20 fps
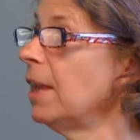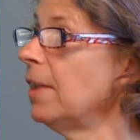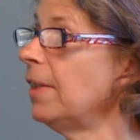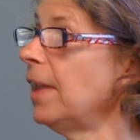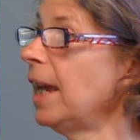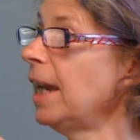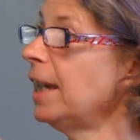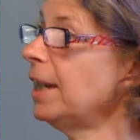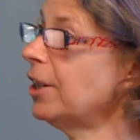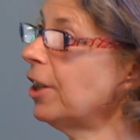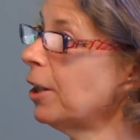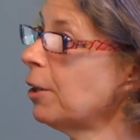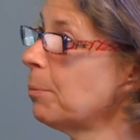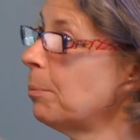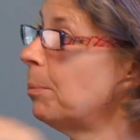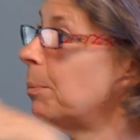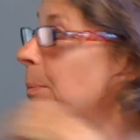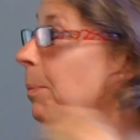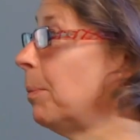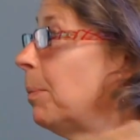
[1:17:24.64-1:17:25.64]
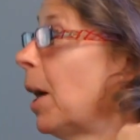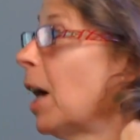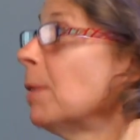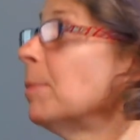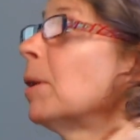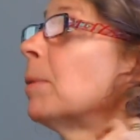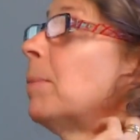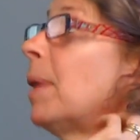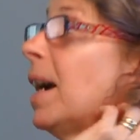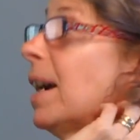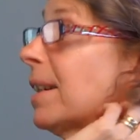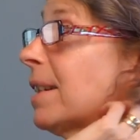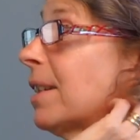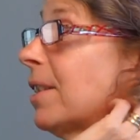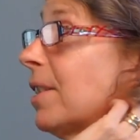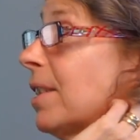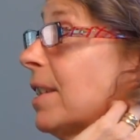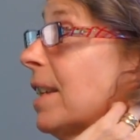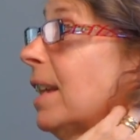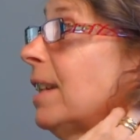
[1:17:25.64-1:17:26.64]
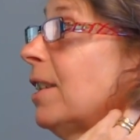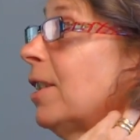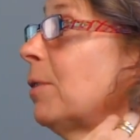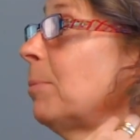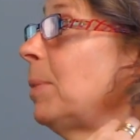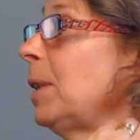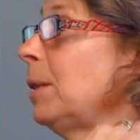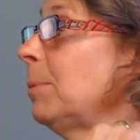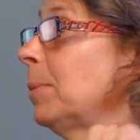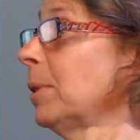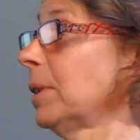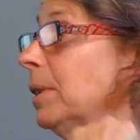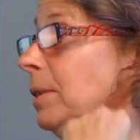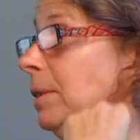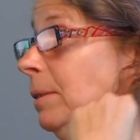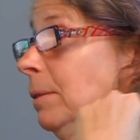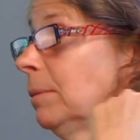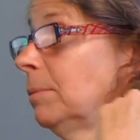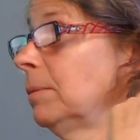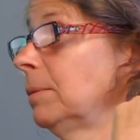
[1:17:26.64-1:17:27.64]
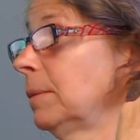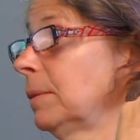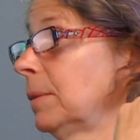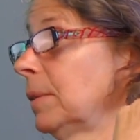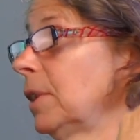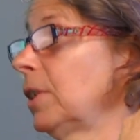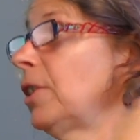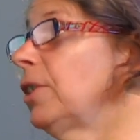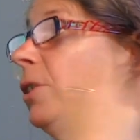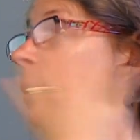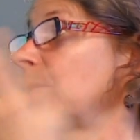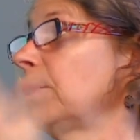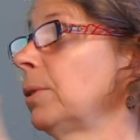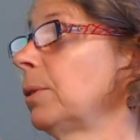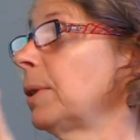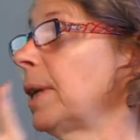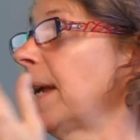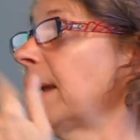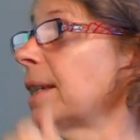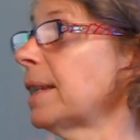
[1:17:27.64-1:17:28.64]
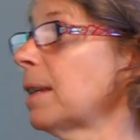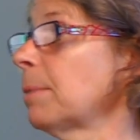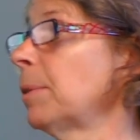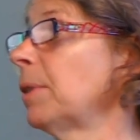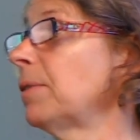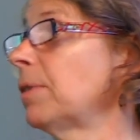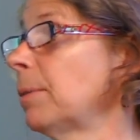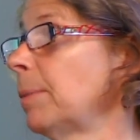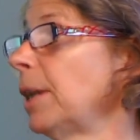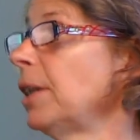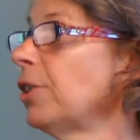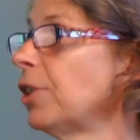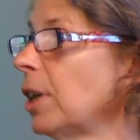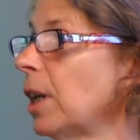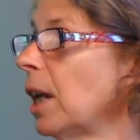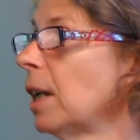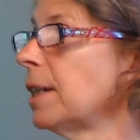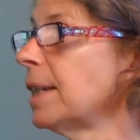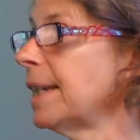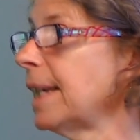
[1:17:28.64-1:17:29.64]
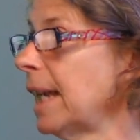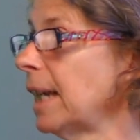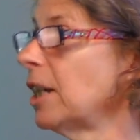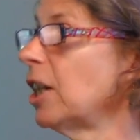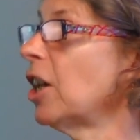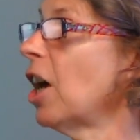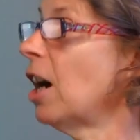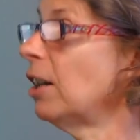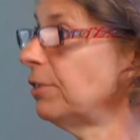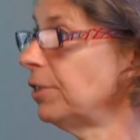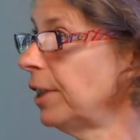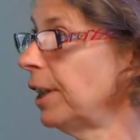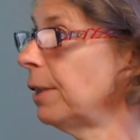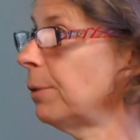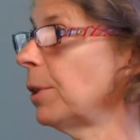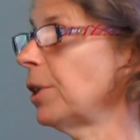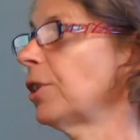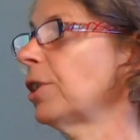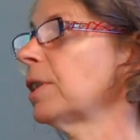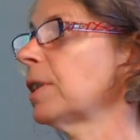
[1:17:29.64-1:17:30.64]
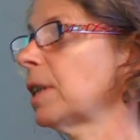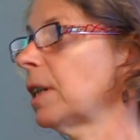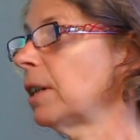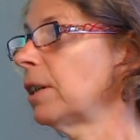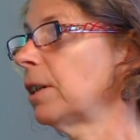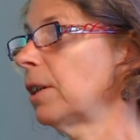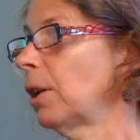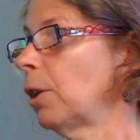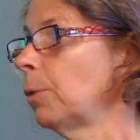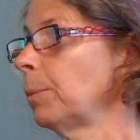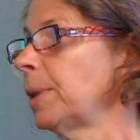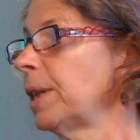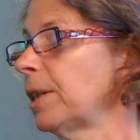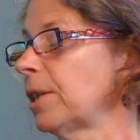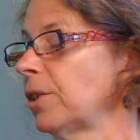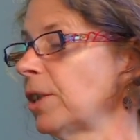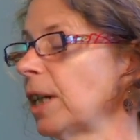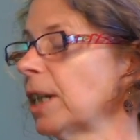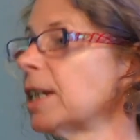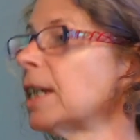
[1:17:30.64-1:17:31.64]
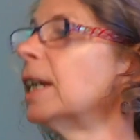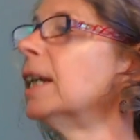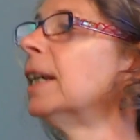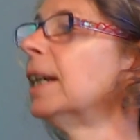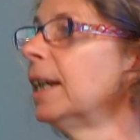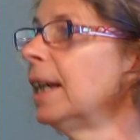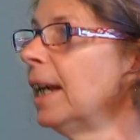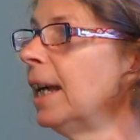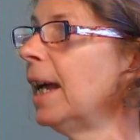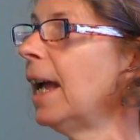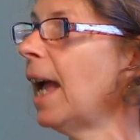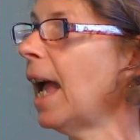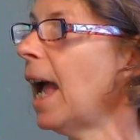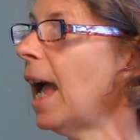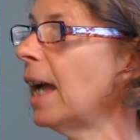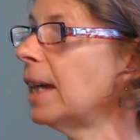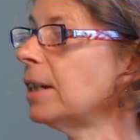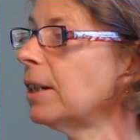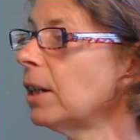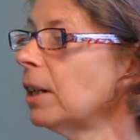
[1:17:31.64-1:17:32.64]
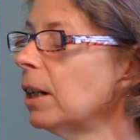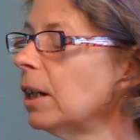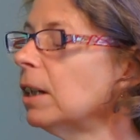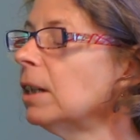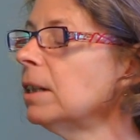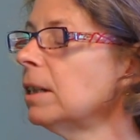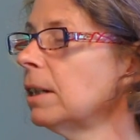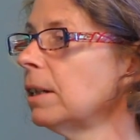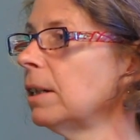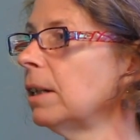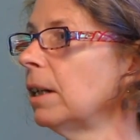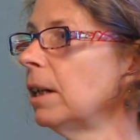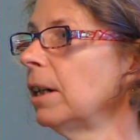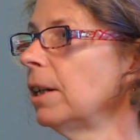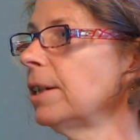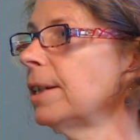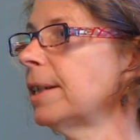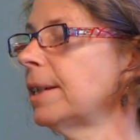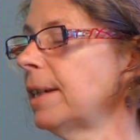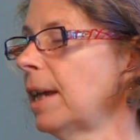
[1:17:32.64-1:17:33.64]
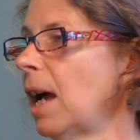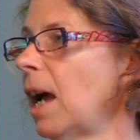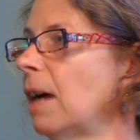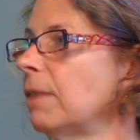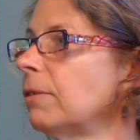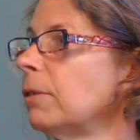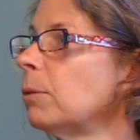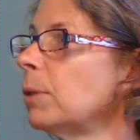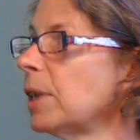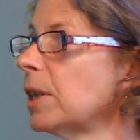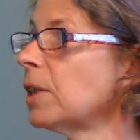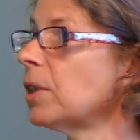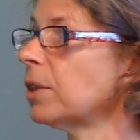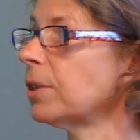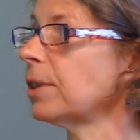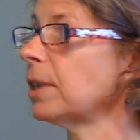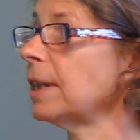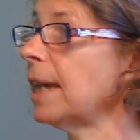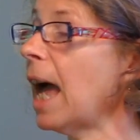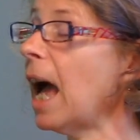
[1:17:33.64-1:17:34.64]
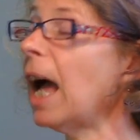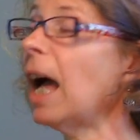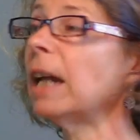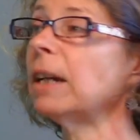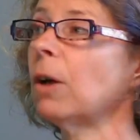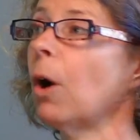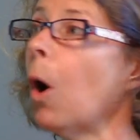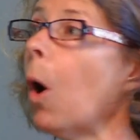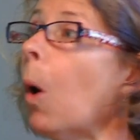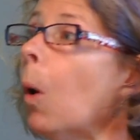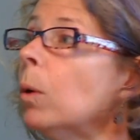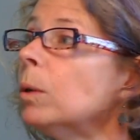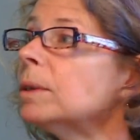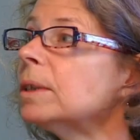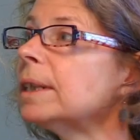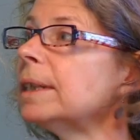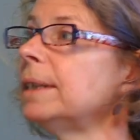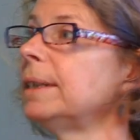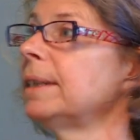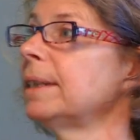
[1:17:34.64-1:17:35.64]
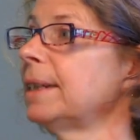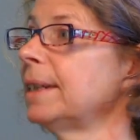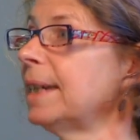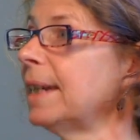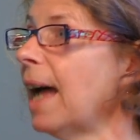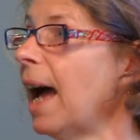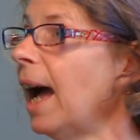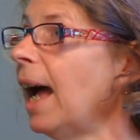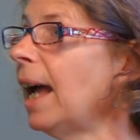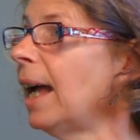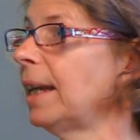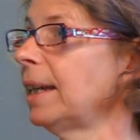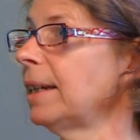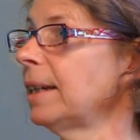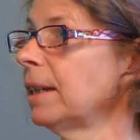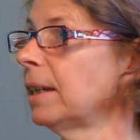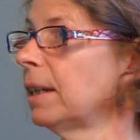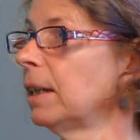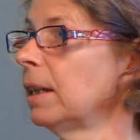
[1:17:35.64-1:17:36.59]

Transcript: They took, Barbara Boxer sent her people to get some information on San Onofre, which is in her home district. And her, her staff was not only denied